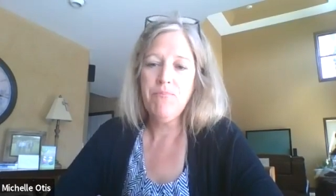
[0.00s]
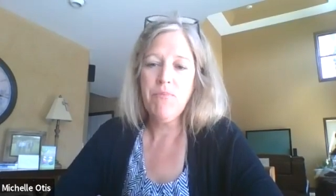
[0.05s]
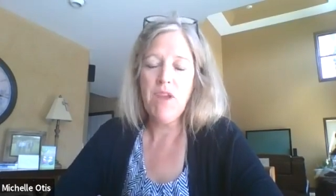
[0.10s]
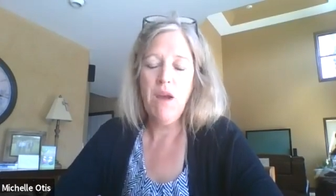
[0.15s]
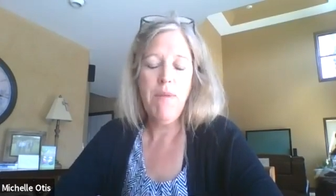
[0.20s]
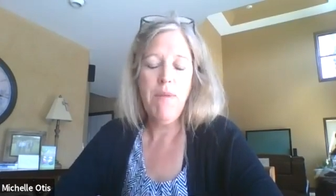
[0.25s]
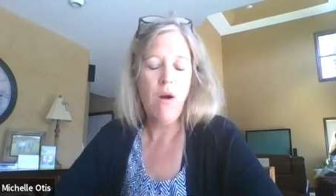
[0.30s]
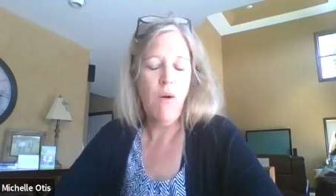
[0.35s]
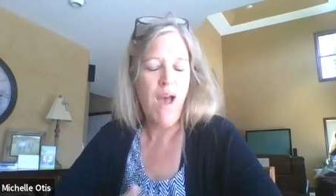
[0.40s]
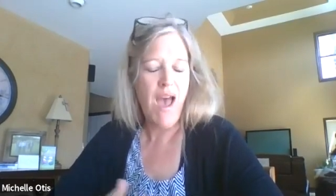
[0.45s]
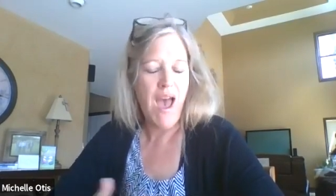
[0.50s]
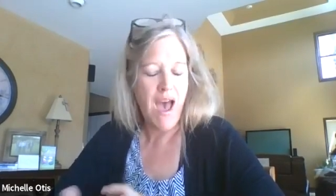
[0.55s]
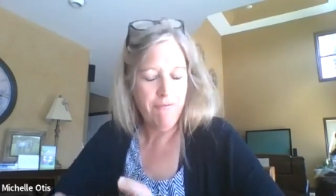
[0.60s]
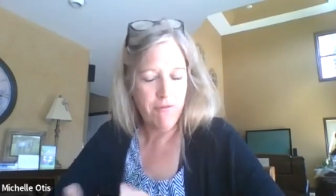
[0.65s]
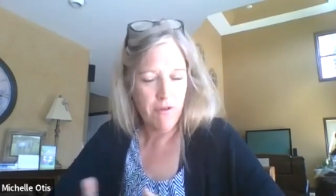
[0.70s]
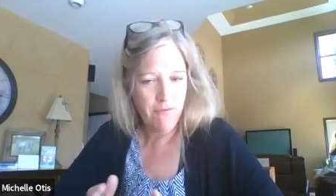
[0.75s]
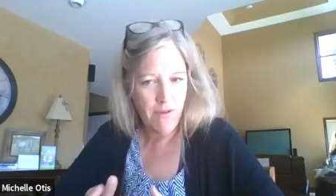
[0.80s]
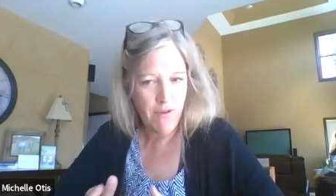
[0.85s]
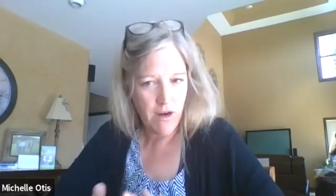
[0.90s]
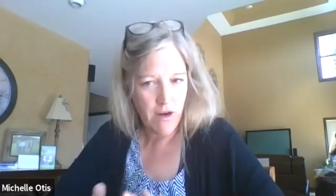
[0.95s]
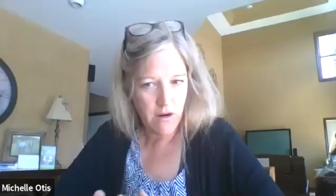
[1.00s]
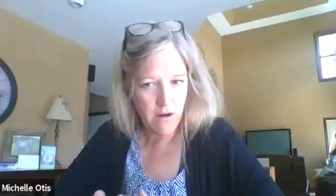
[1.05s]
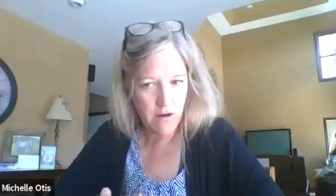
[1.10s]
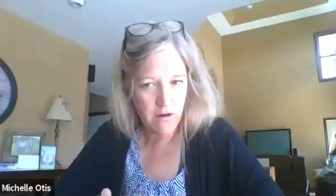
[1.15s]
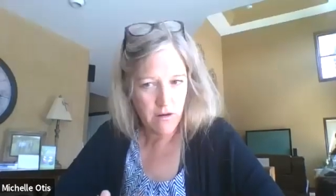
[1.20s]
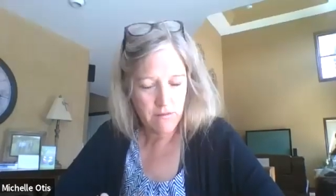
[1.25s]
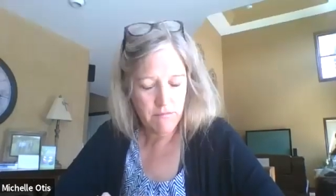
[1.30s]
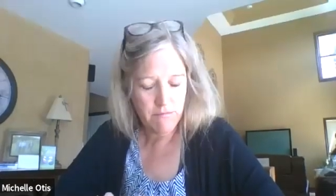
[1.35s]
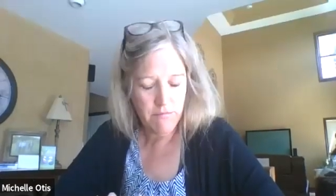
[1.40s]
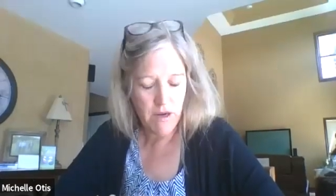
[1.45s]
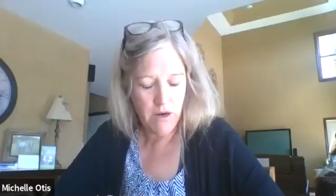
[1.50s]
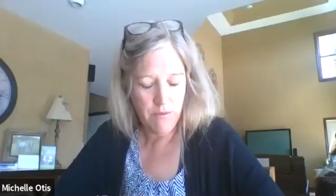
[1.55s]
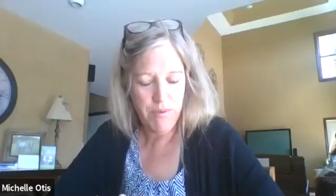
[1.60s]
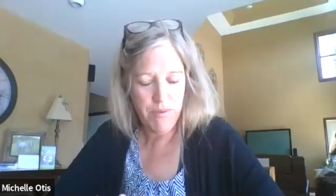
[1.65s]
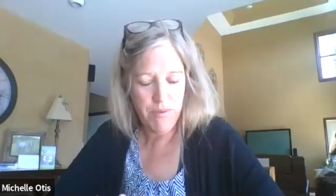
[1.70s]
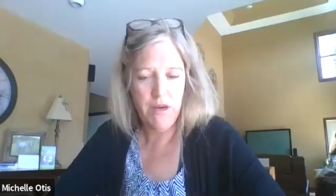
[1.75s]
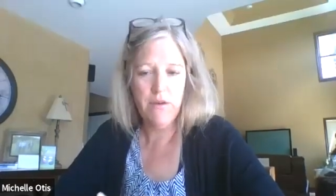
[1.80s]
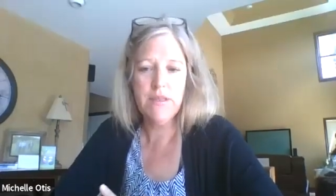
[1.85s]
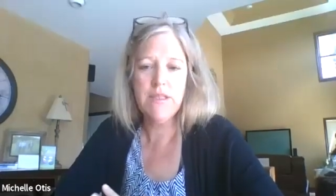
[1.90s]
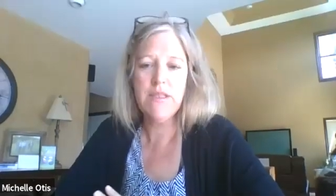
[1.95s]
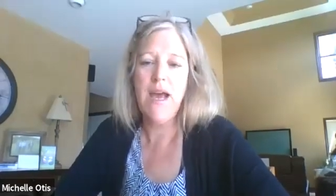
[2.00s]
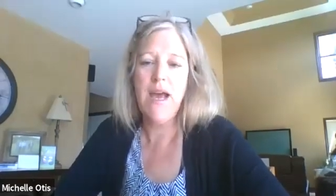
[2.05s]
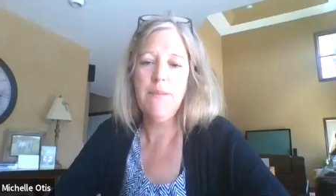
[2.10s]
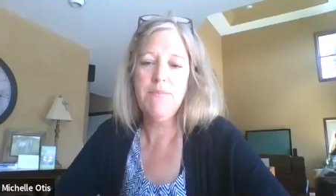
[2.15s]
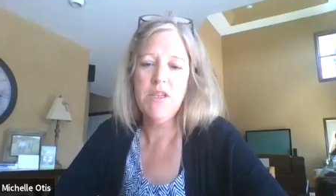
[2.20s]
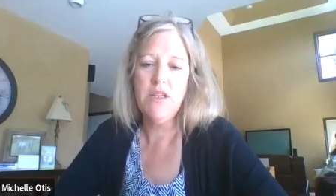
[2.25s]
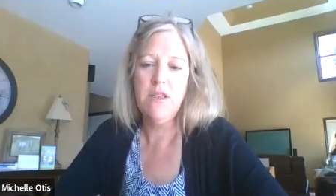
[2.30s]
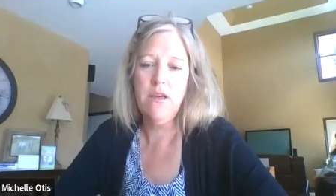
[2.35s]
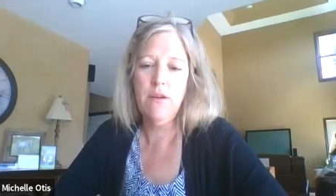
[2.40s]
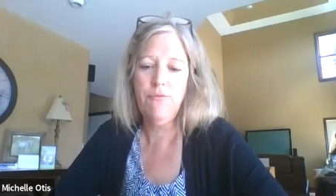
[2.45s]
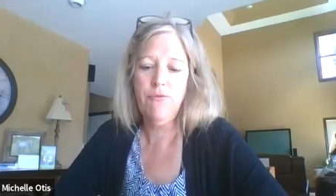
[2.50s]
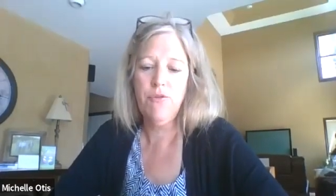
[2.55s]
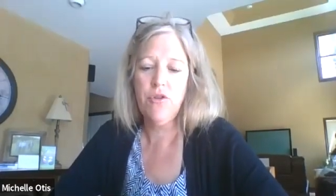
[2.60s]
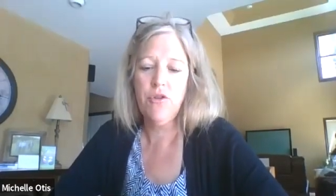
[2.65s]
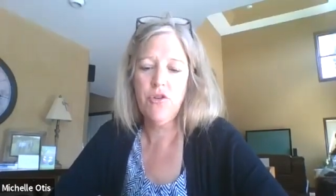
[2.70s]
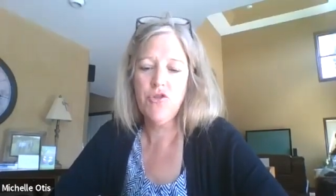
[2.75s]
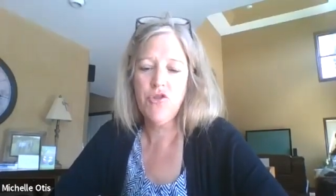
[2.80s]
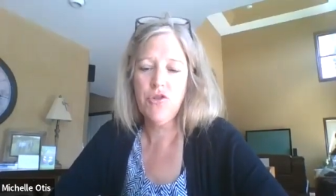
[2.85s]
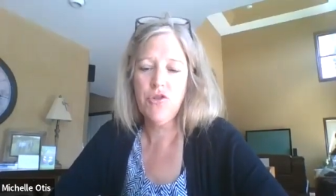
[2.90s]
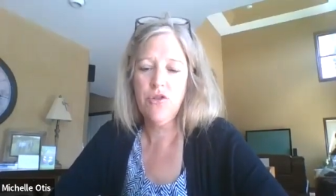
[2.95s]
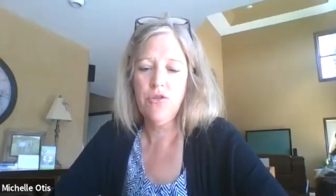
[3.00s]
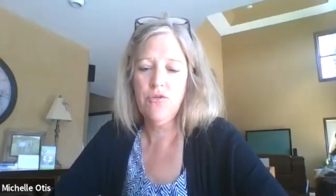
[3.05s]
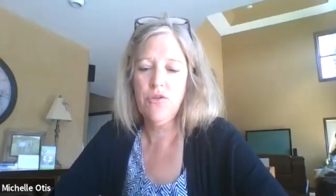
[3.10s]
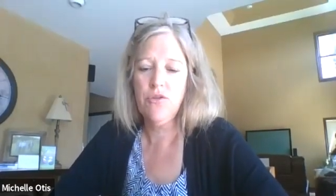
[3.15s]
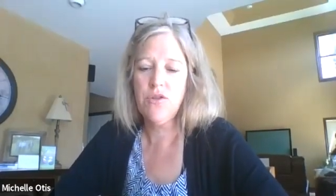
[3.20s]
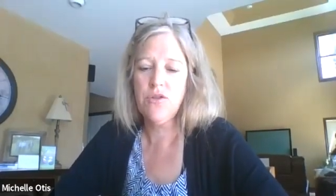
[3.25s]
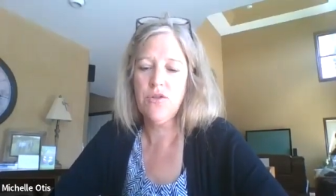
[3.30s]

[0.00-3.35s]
About half of our parents opted in for their children.